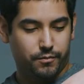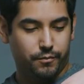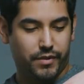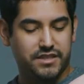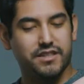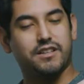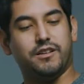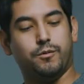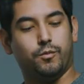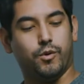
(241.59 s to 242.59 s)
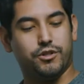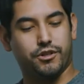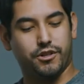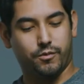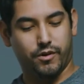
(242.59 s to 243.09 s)
Basically, what you're
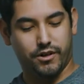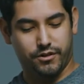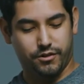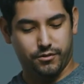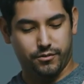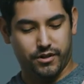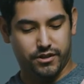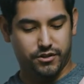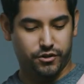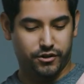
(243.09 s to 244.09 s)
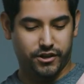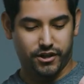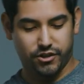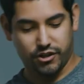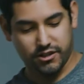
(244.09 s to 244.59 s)
going to want to do is you're going to
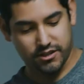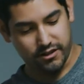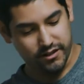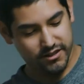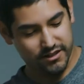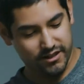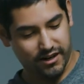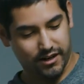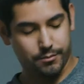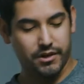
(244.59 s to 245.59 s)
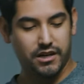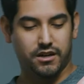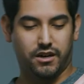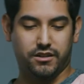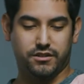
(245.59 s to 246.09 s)
adjust this knob
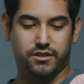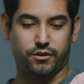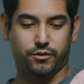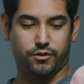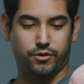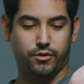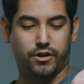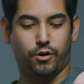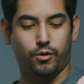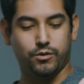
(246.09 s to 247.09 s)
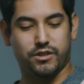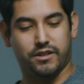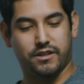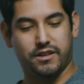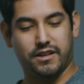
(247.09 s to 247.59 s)
until you can hold
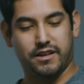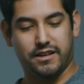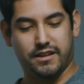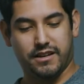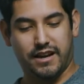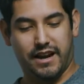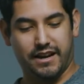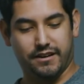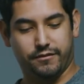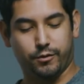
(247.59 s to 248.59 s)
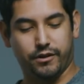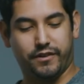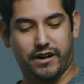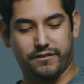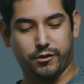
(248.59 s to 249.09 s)
it at a
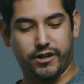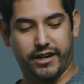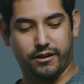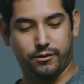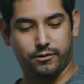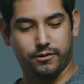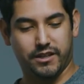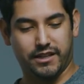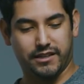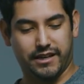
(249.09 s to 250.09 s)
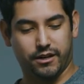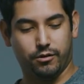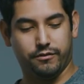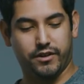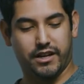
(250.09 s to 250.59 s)
45-degree angle, let
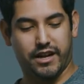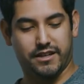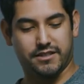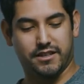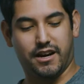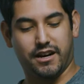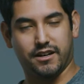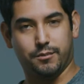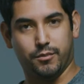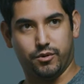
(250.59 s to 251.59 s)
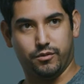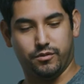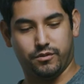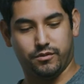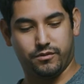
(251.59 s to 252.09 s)
go of it, and it's not going to move.